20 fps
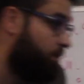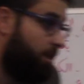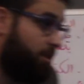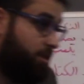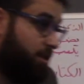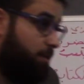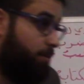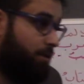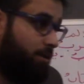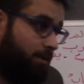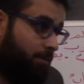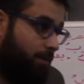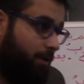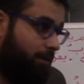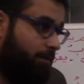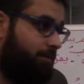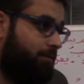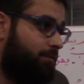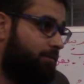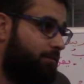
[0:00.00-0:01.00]
say it's going to be a
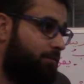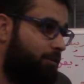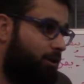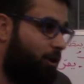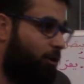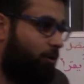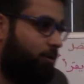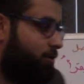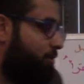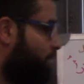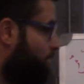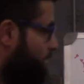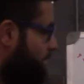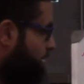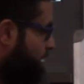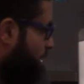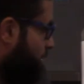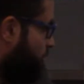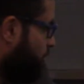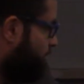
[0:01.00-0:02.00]
dhamma? No. So
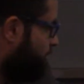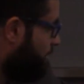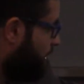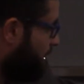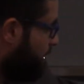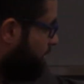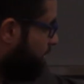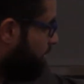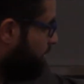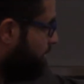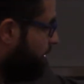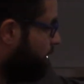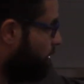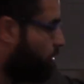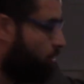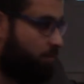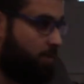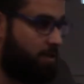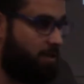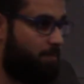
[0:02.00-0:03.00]
it could be
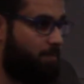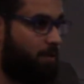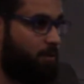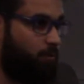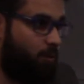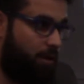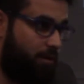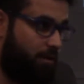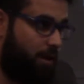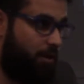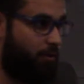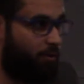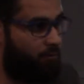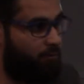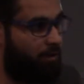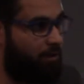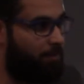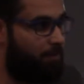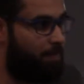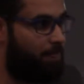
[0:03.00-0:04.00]
one of the other
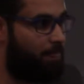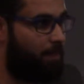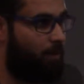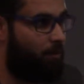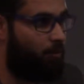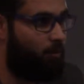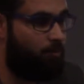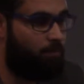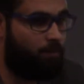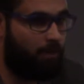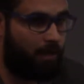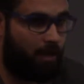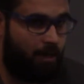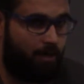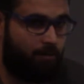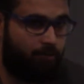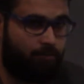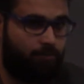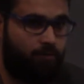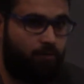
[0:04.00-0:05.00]
three. It could be
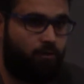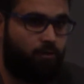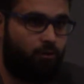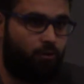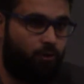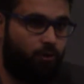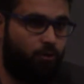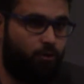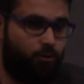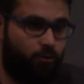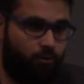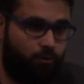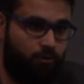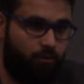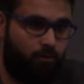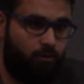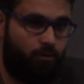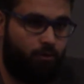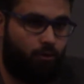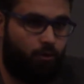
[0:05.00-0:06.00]
alif or
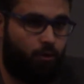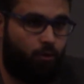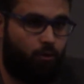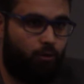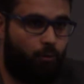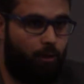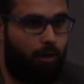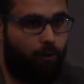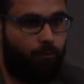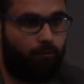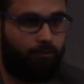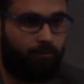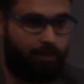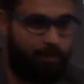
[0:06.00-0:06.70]
noon or waw.